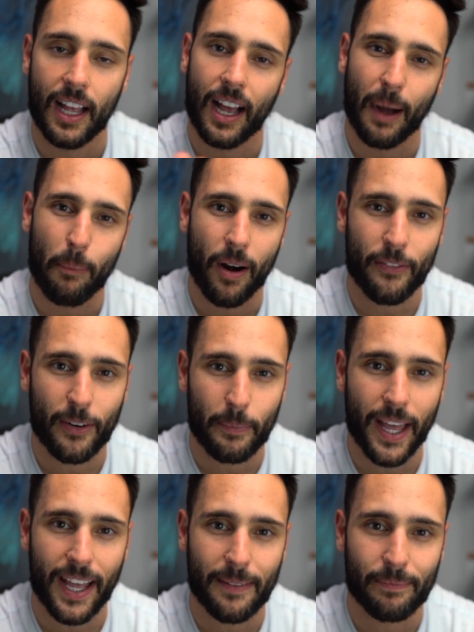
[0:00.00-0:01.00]
Apart from
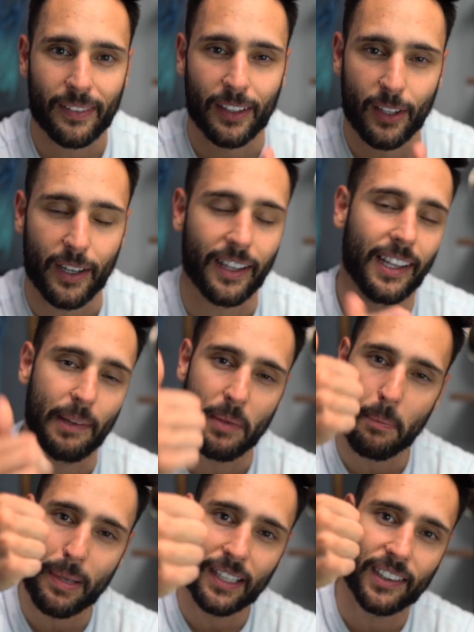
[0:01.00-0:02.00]
that, look, give me a
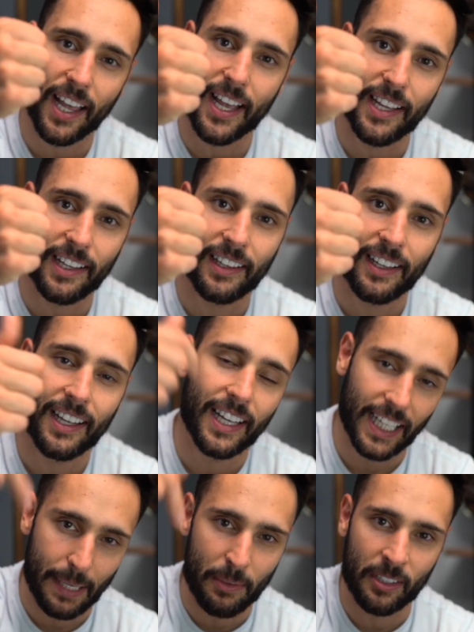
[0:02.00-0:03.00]
big like,
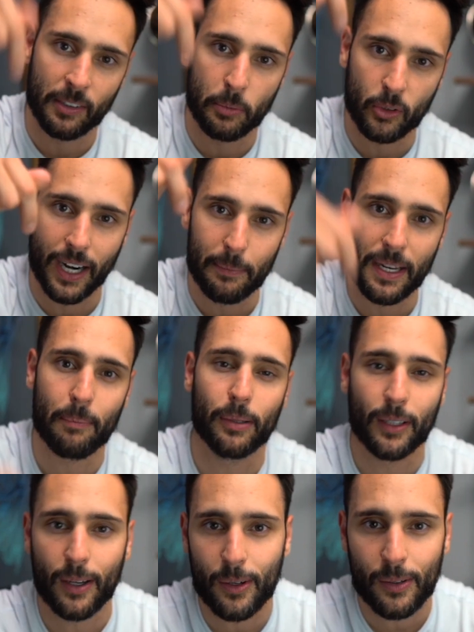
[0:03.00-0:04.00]
give me a subscribe down
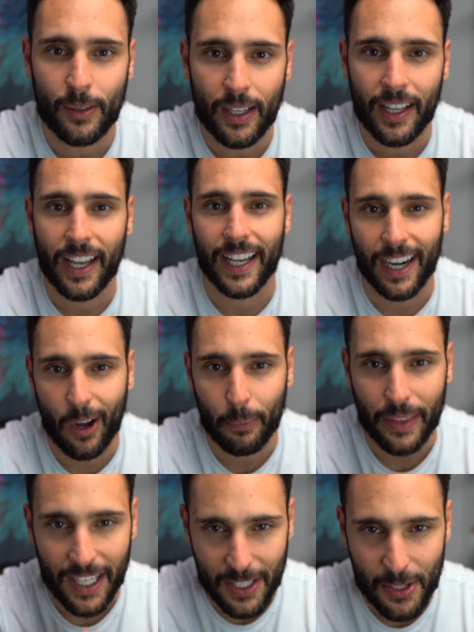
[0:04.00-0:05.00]
below, and I hope
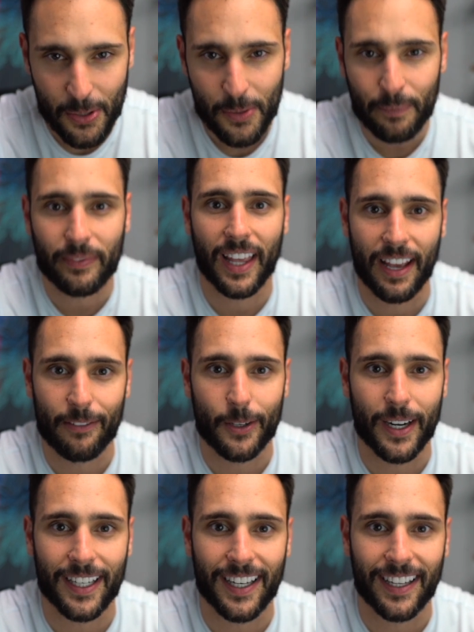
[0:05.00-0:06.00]
that you have a
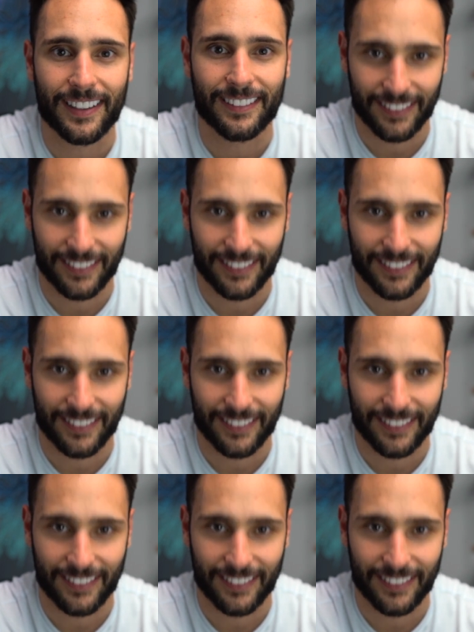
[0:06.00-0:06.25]
great day.